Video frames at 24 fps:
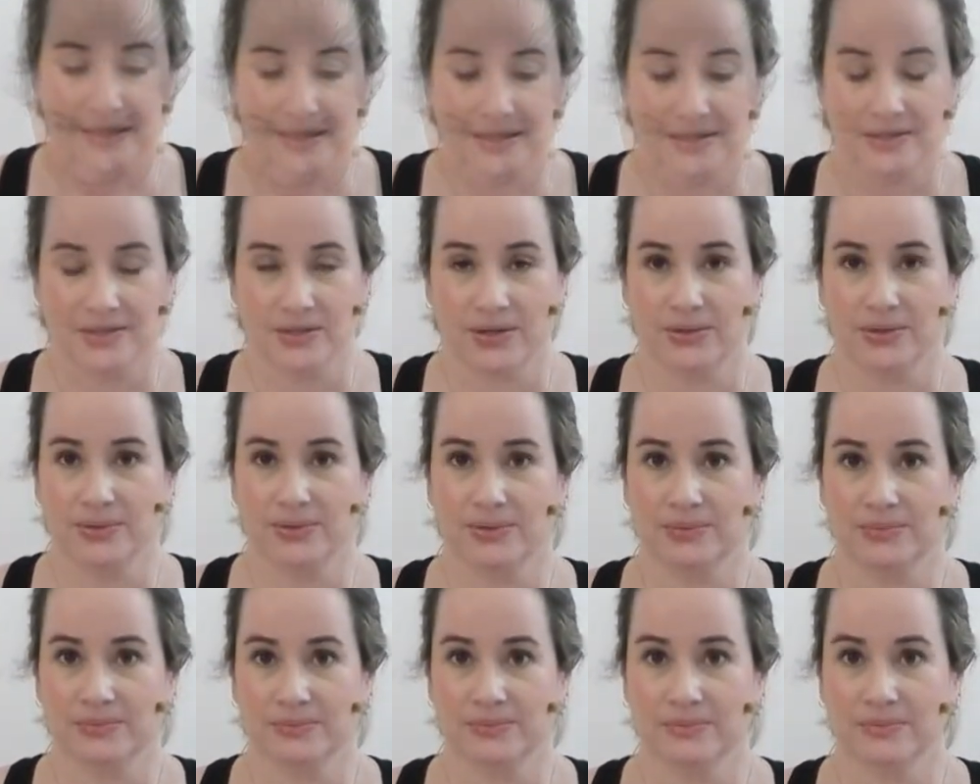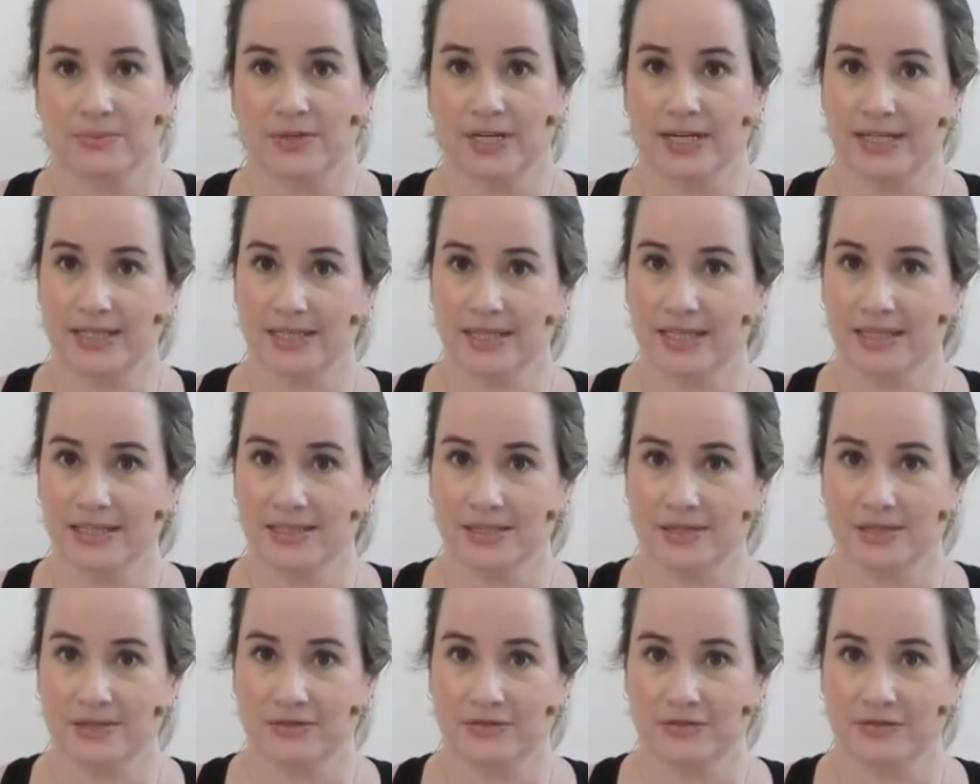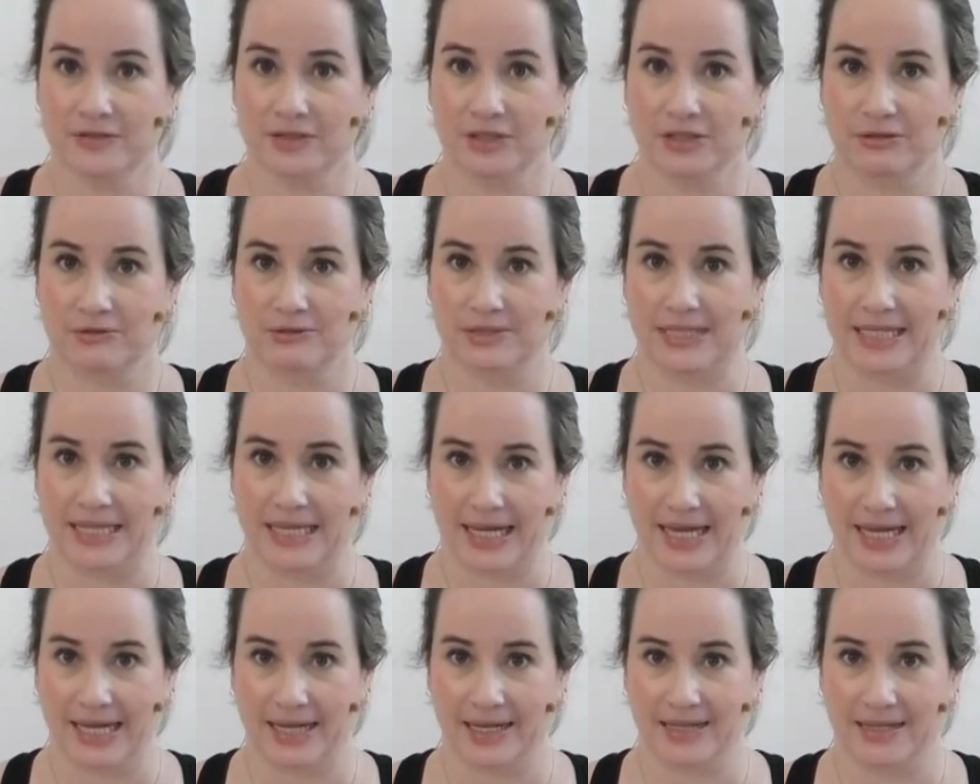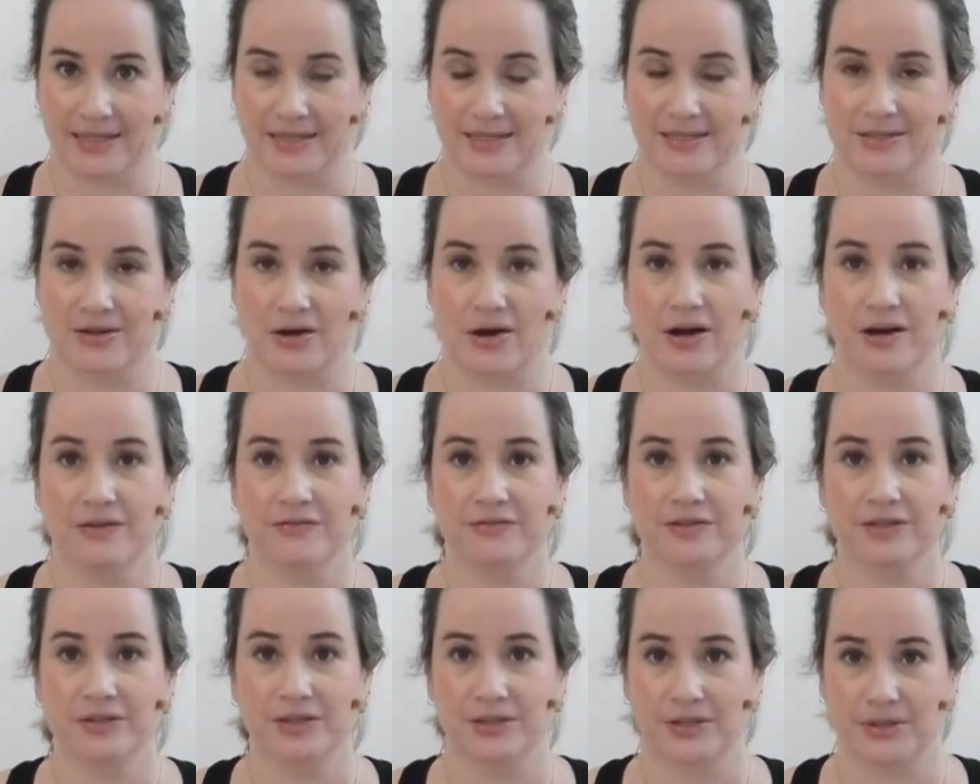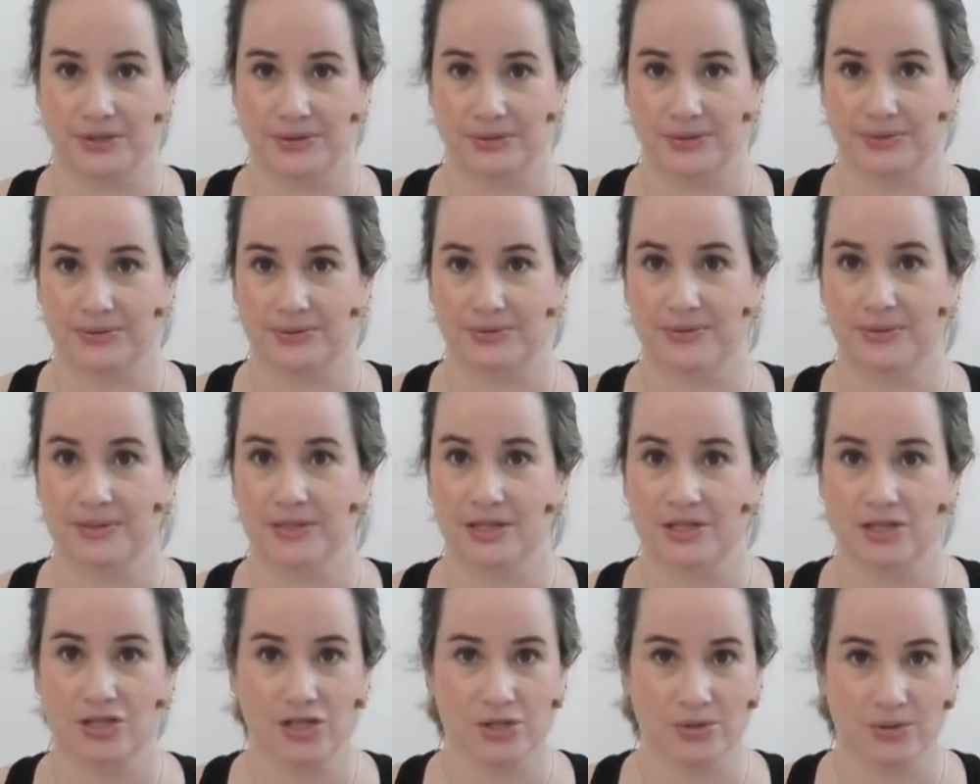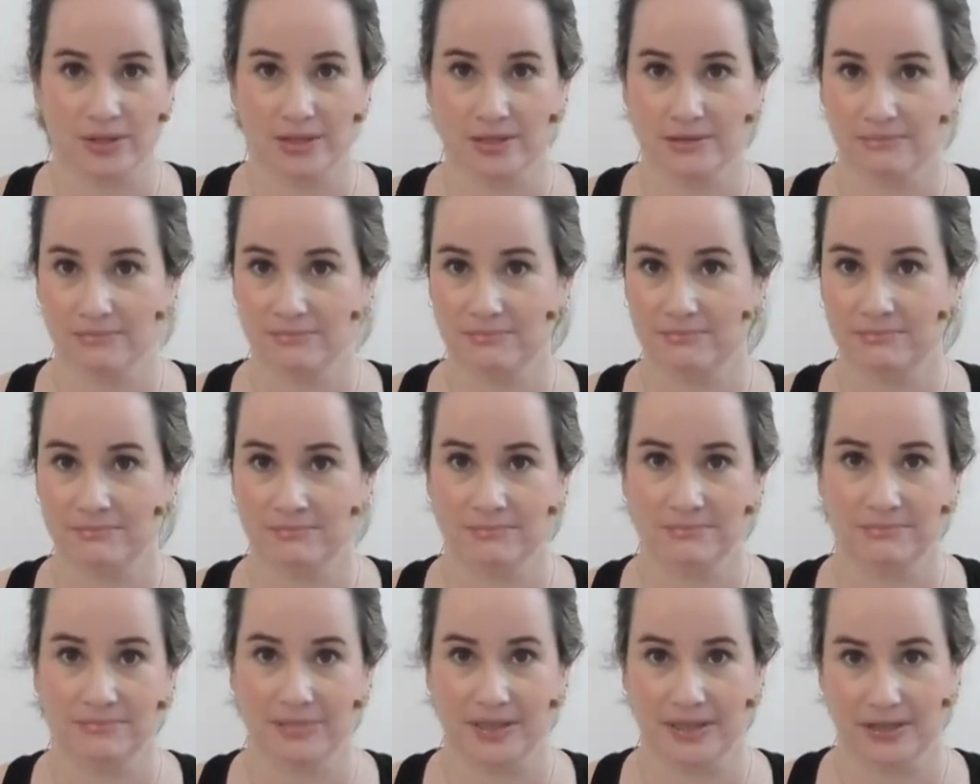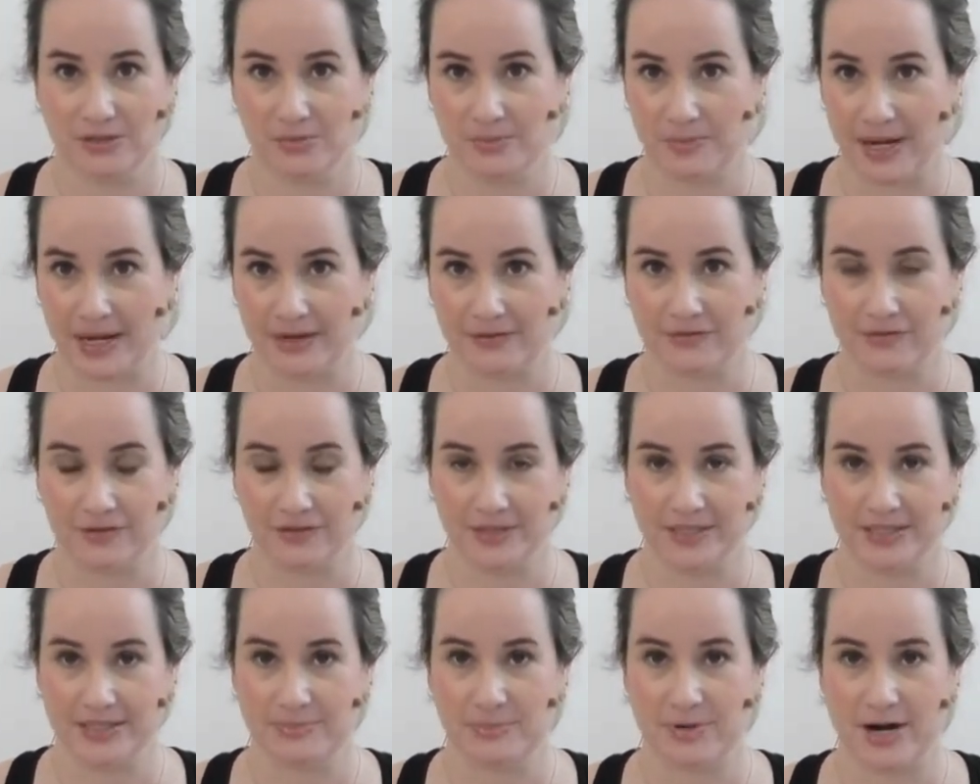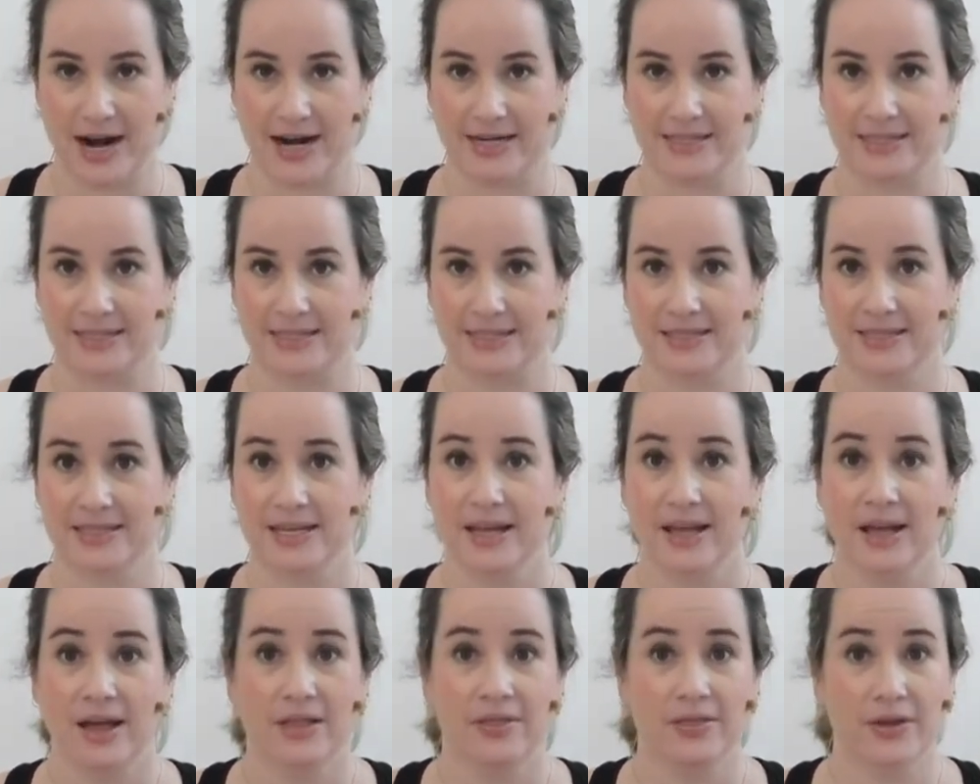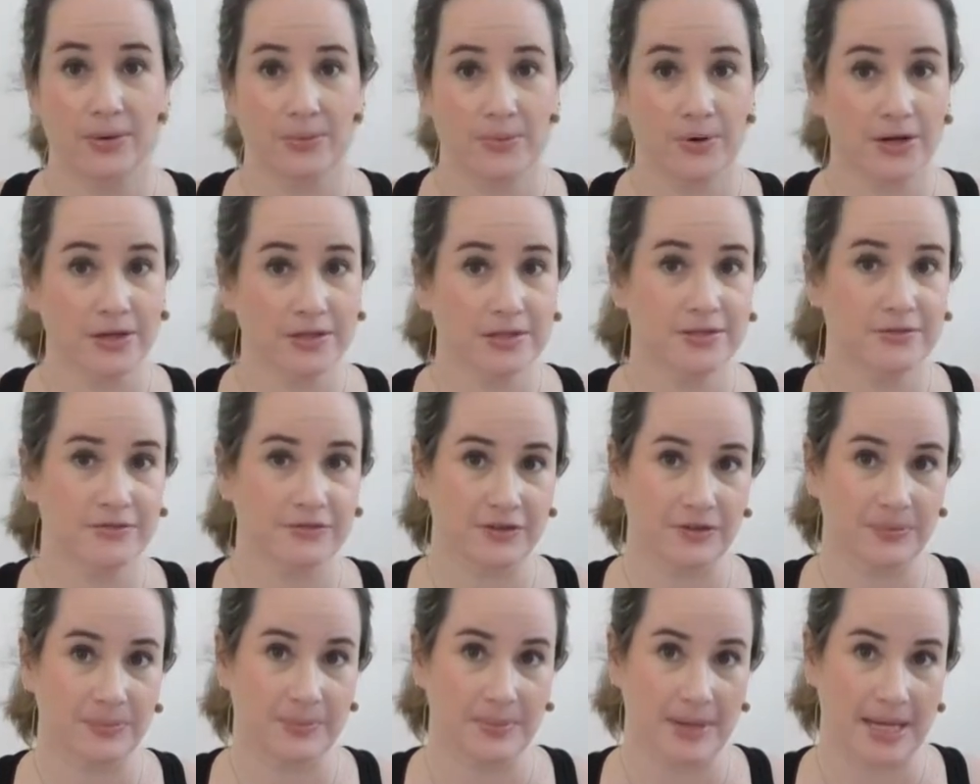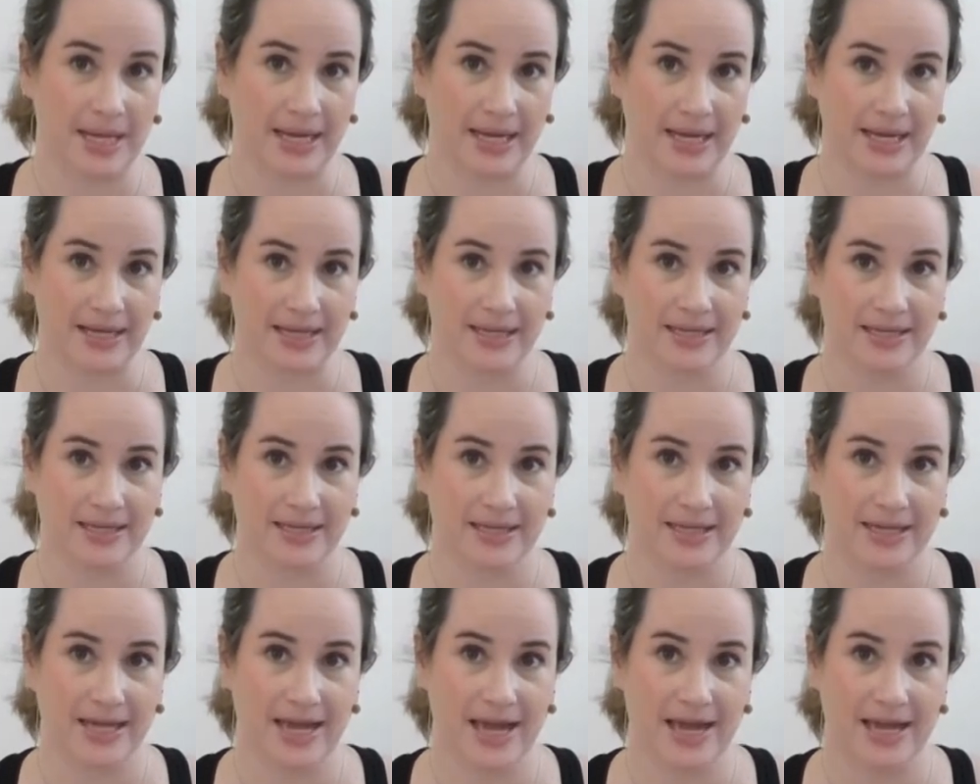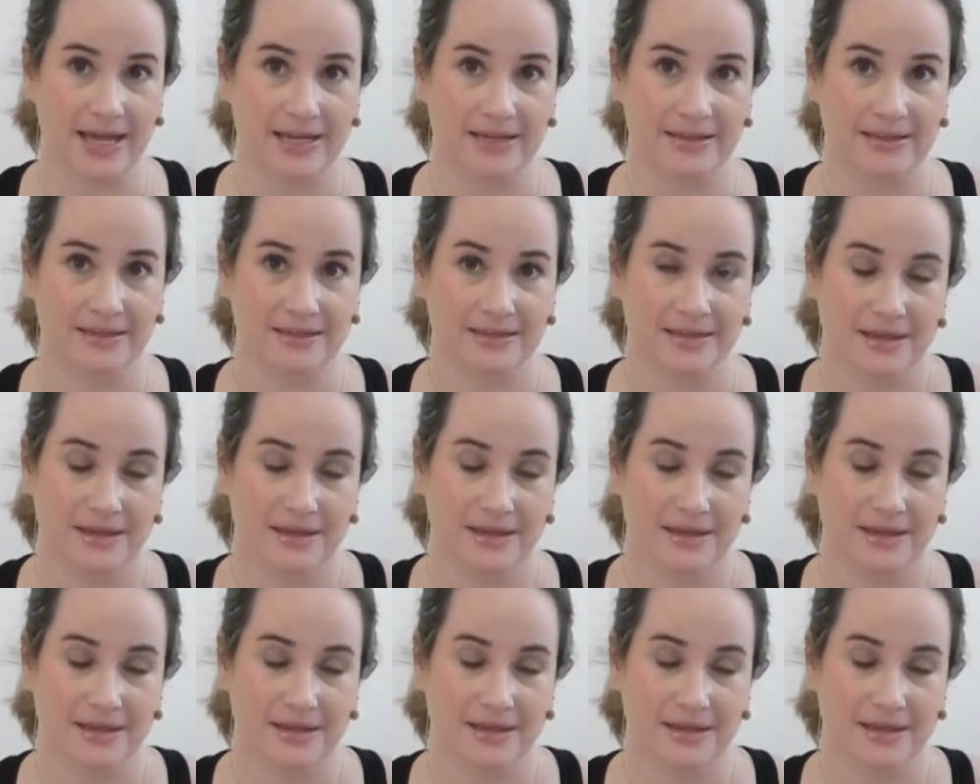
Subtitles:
So, what I'd like to do for you today is offer you a short little mindfulness practice that works for me and